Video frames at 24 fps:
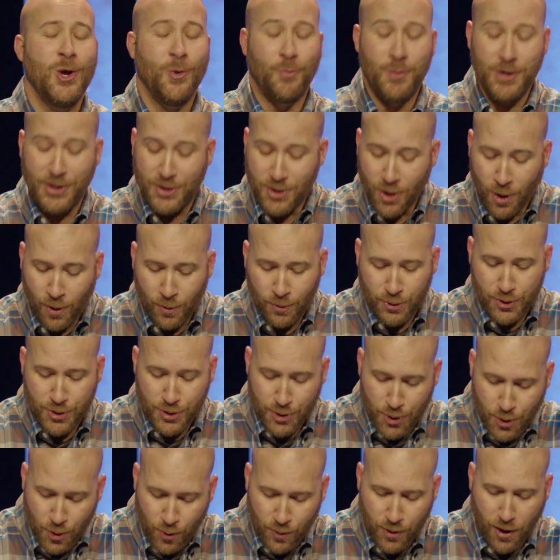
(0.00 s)
We don't
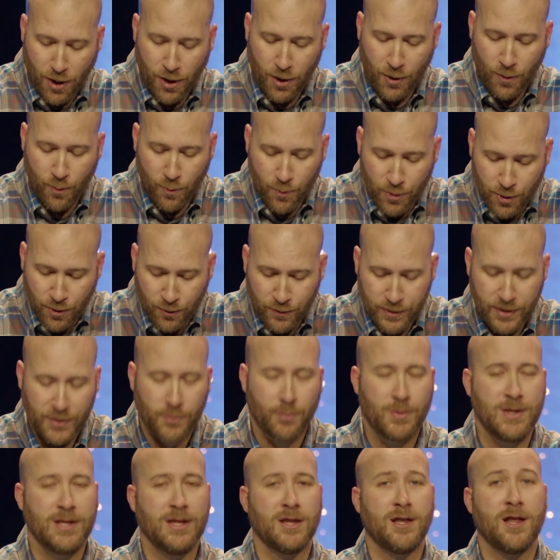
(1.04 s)
shoot our
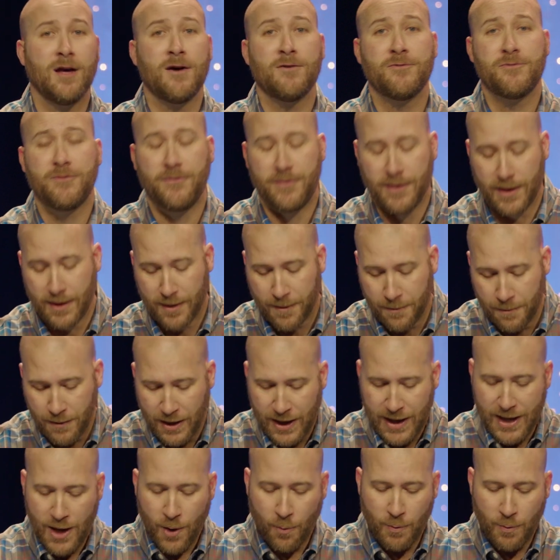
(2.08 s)
wounded. We love them.